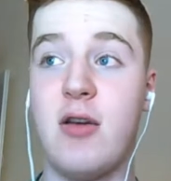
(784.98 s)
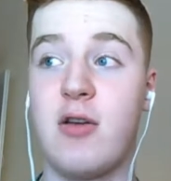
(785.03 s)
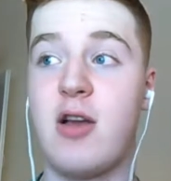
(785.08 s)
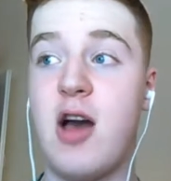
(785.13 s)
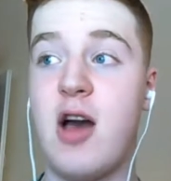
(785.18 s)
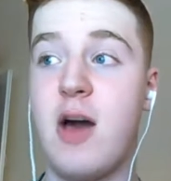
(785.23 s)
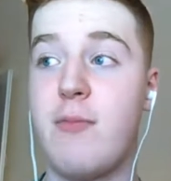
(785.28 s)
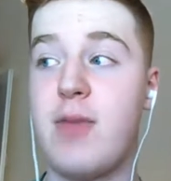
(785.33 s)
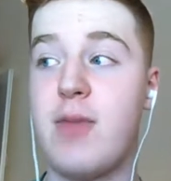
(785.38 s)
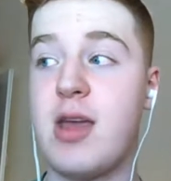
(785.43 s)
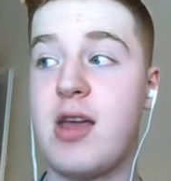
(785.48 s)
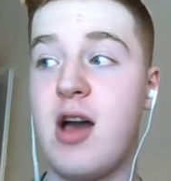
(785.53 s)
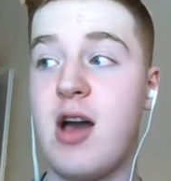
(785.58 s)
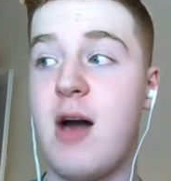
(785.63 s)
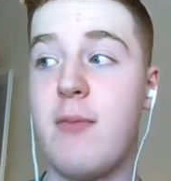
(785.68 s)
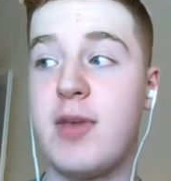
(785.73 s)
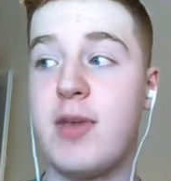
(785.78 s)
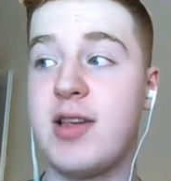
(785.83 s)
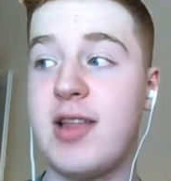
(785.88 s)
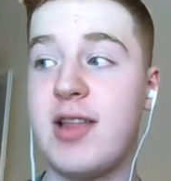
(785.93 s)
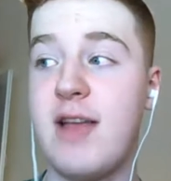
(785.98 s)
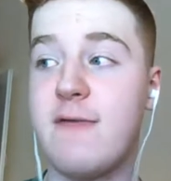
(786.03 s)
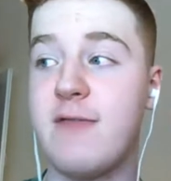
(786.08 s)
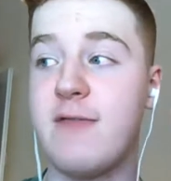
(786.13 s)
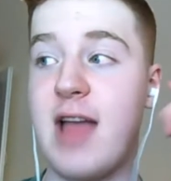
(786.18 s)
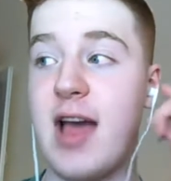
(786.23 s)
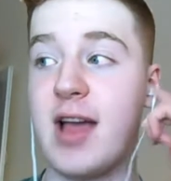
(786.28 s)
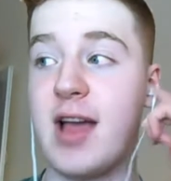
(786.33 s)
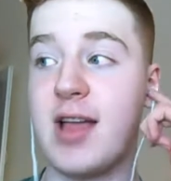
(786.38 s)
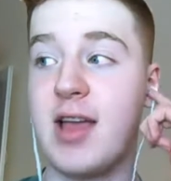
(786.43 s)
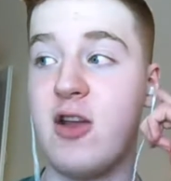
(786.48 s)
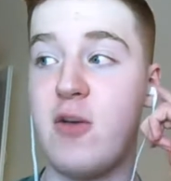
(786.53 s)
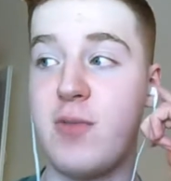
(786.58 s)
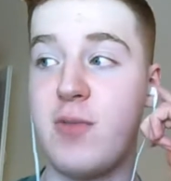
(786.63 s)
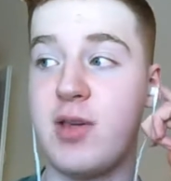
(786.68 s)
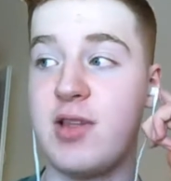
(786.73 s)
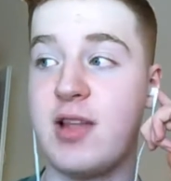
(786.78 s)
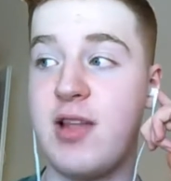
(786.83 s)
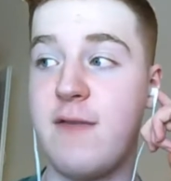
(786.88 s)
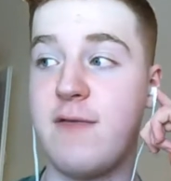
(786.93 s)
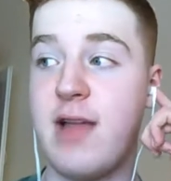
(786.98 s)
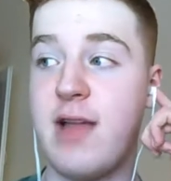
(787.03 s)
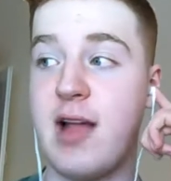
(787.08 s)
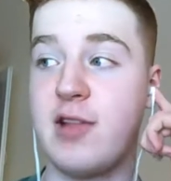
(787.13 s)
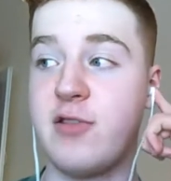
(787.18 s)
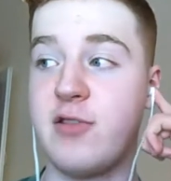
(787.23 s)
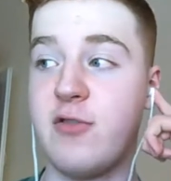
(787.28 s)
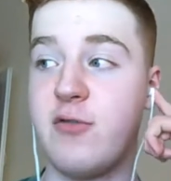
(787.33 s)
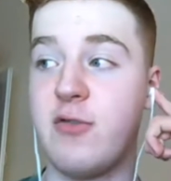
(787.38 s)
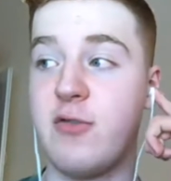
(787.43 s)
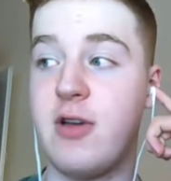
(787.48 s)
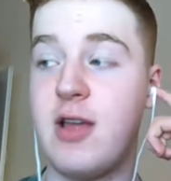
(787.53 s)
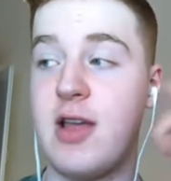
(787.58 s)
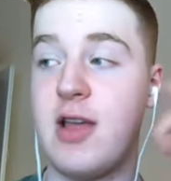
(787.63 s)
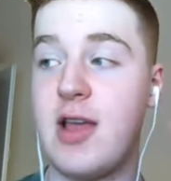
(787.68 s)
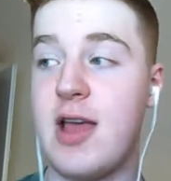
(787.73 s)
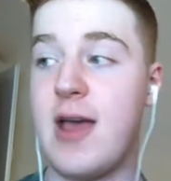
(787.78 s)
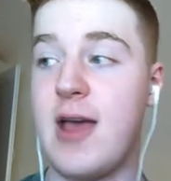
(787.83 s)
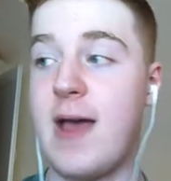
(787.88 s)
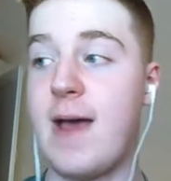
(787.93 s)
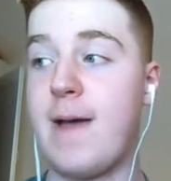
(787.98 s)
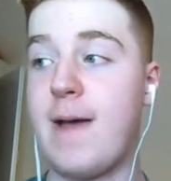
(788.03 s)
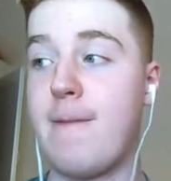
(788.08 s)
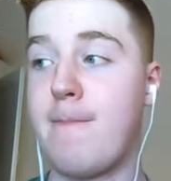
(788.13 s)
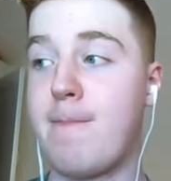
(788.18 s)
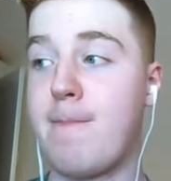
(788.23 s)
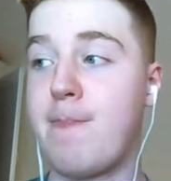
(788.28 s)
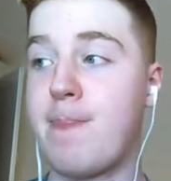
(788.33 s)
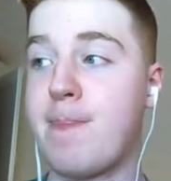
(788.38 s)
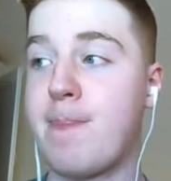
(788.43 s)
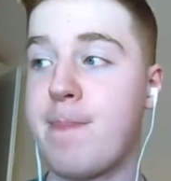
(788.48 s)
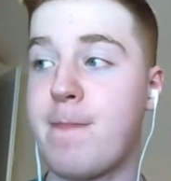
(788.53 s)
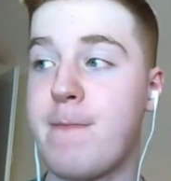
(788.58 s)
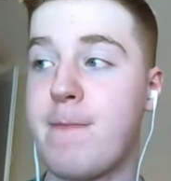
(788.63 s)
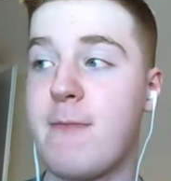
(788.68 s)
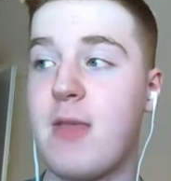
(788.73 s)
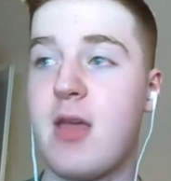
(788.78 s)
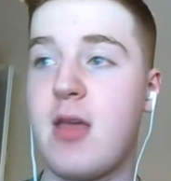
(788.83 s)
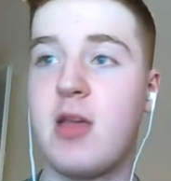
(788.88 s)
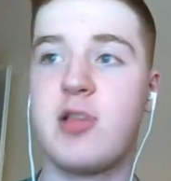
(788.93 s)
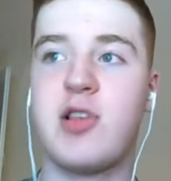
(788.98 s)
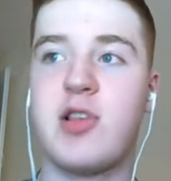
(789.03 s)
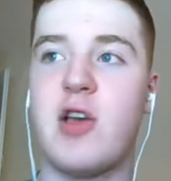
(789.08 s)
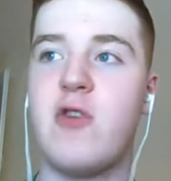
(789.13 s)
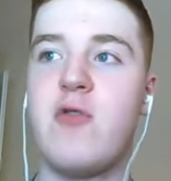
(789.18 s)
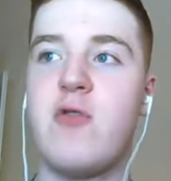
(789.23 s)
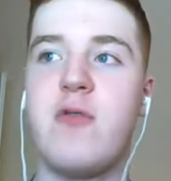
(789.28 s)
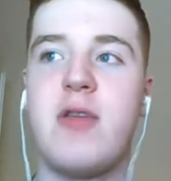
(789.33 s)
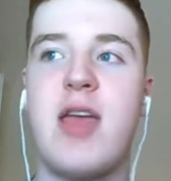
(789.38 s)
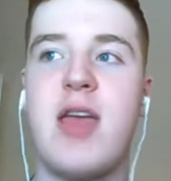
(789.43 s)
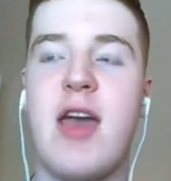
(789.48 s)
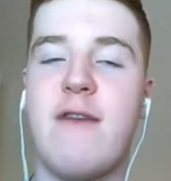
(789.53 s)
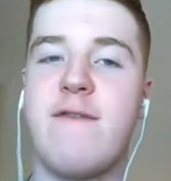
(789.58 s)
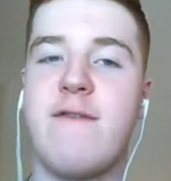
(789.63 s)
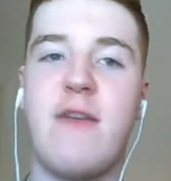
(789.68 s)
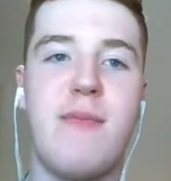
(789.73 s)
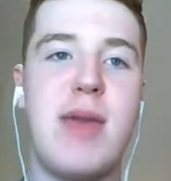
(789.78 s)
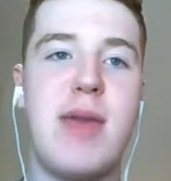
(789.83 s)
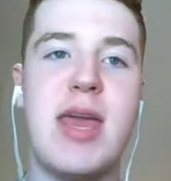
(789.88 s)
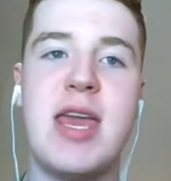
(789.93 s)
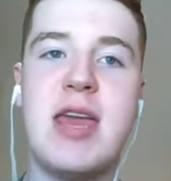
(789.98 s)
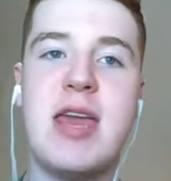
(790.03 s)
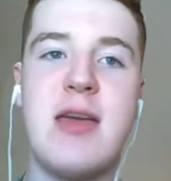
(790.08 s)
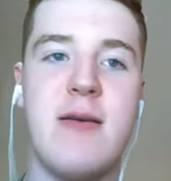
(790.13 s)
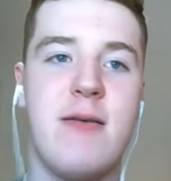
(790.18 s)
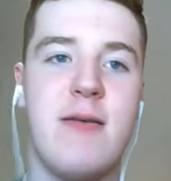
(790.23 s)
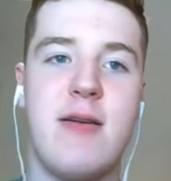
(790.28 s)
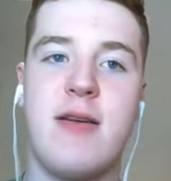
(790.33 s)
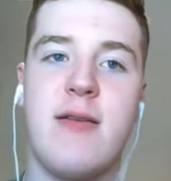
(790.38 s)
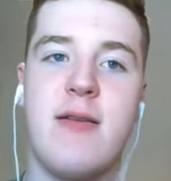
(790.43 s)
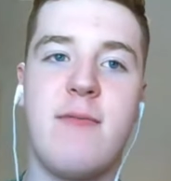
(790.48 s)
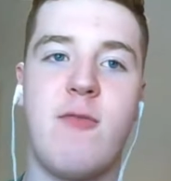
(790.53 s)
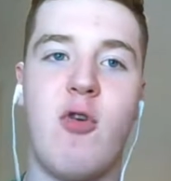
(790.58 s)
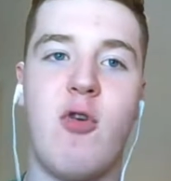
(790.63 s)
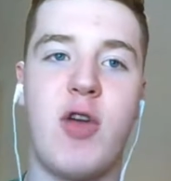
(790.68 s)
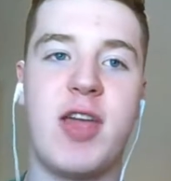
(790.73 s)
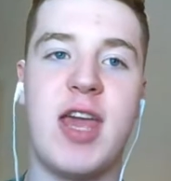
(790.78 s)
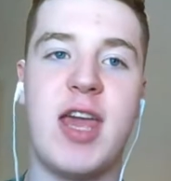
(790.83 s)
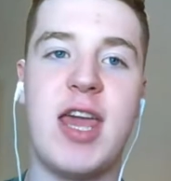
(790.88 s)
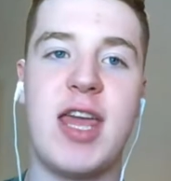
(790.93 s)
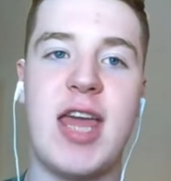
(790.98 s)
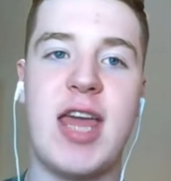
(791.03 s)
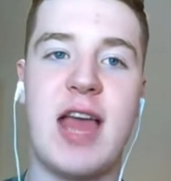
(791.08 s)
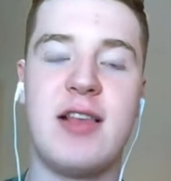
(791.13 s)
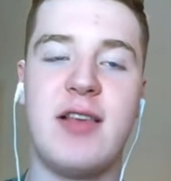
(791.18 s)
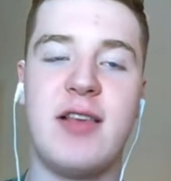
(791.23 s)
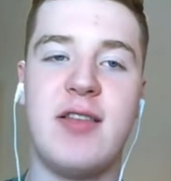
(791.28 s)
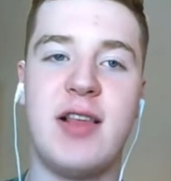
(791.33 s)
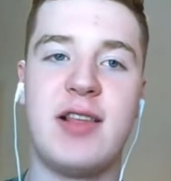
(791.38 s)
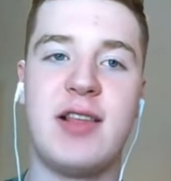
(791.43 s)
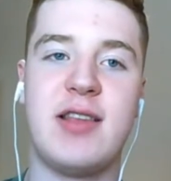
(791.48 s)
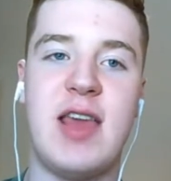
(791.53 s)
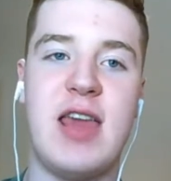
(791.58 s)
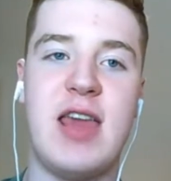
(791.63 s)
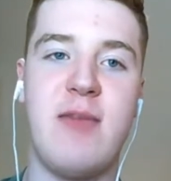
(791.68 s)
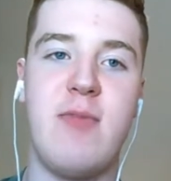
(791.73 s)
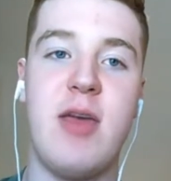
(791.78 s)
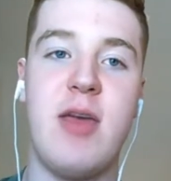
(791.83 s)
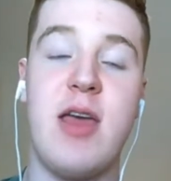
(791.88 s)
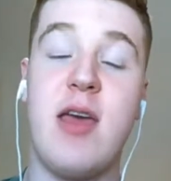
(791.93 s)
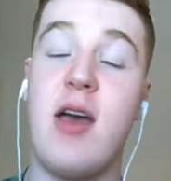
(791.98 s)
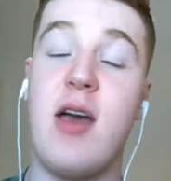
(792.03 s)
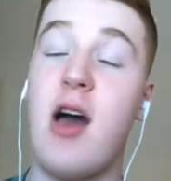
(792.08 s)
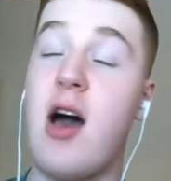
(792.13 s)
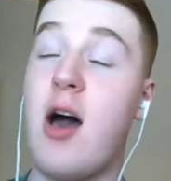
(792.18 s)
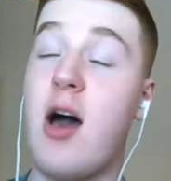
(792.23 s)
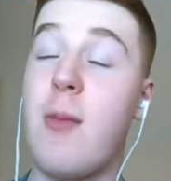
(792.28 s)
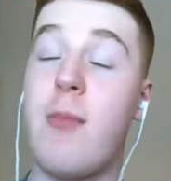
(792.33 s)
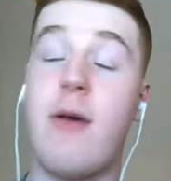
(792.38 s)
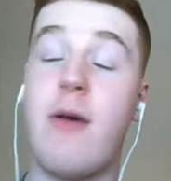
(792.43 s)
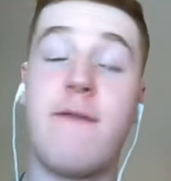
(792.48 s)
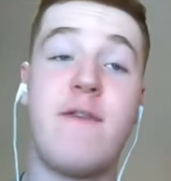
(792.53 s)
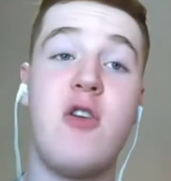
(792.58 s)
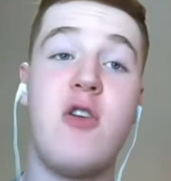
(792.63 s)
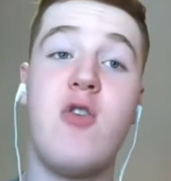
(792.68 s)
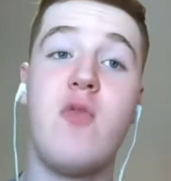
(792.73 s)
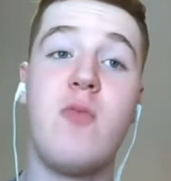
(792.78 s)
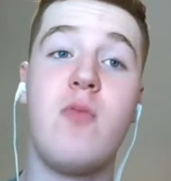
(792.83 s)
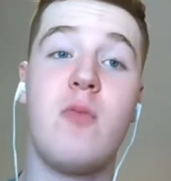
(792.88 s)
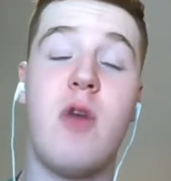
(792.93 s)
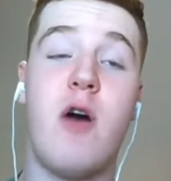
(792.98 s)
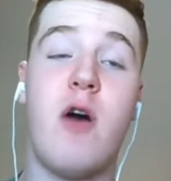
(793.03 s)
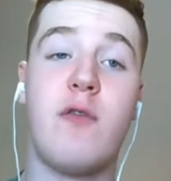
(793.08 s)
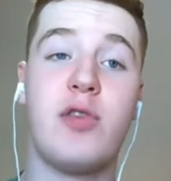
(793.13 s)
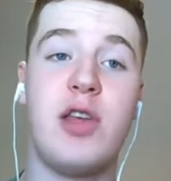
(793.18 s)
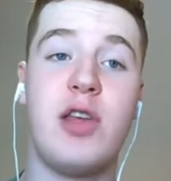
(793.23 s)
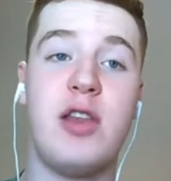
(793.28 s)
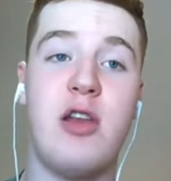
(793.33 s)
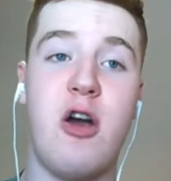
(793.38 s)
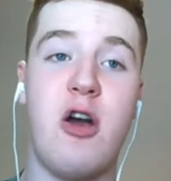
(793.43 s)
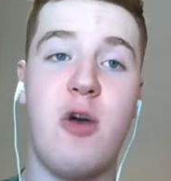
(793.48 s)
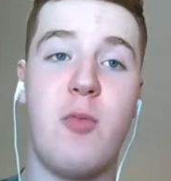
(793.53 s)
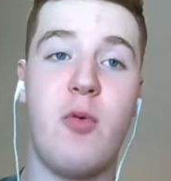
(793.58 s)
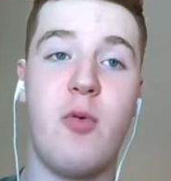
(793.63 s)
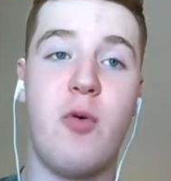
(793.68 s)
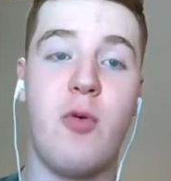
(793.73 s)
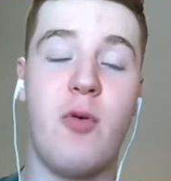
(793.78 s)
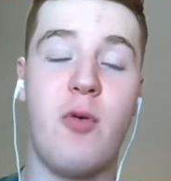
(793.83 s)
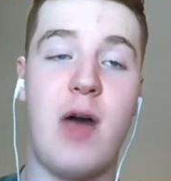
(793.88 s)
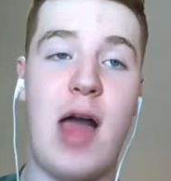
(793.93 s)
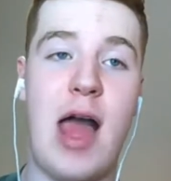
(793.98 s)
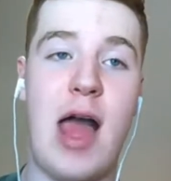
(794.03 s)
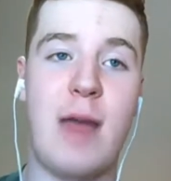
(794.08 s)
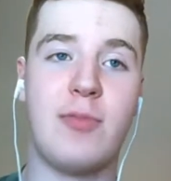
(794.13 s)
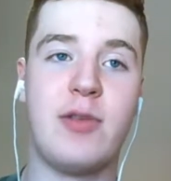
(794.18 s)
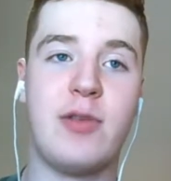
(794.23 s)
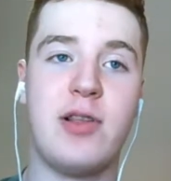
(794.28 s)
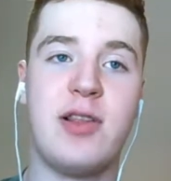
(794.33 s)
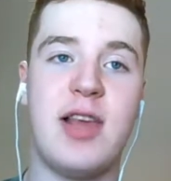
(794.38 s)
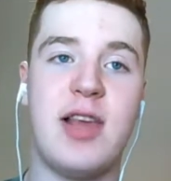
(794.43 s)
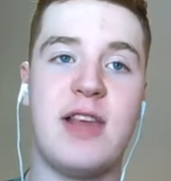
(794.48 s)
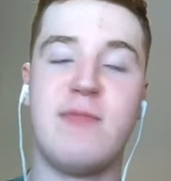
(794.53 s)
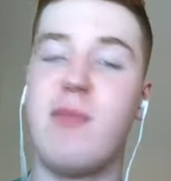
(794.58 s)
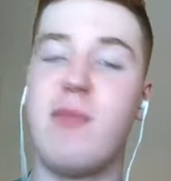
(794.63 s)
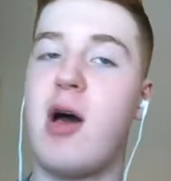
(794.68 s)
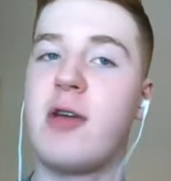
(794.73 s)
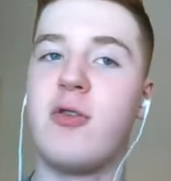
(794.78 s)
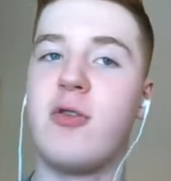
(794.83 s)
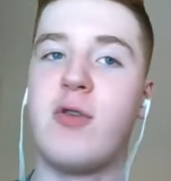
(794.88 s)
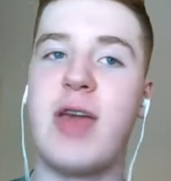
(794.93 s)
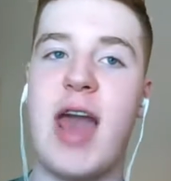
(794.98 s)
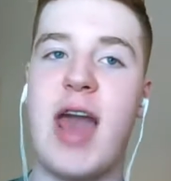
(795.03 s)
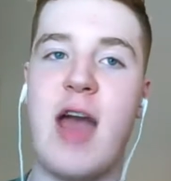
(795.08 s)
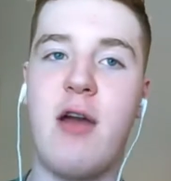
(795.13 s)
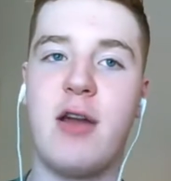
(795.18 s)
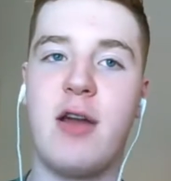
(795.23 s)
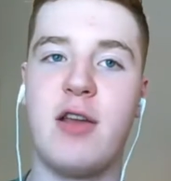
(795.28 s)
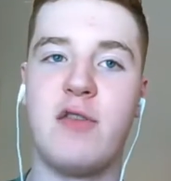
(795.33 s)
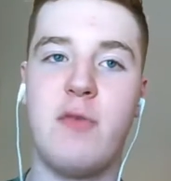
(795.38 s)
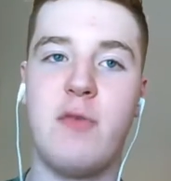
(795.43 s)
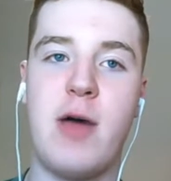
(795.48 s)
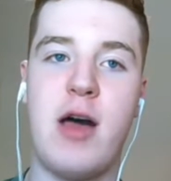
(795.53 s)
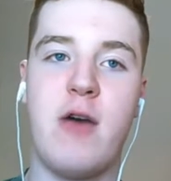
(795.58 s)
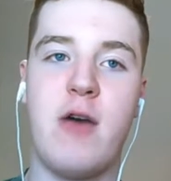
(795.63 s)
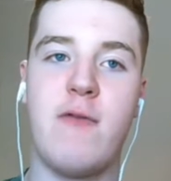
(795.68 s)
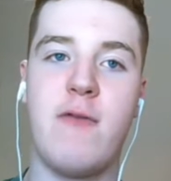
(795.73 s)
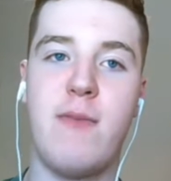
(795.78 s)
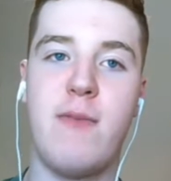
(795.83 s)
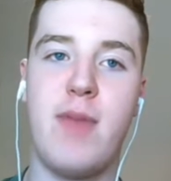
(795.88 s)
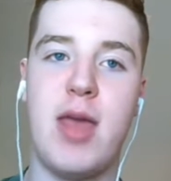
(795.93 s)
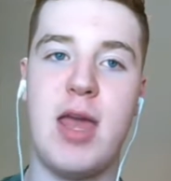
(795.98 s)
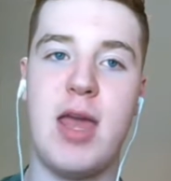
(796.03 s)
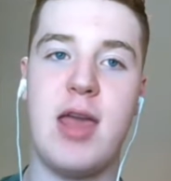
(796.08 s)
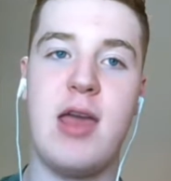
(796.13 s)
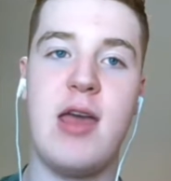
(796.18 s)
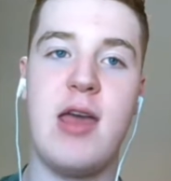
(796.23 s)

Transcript: can't be sniffed at. Cannot be sniffed at all. So yeah, for me, Roy Keane gets in this team. A few obviously notable absences. Michael Carragher as well, for me,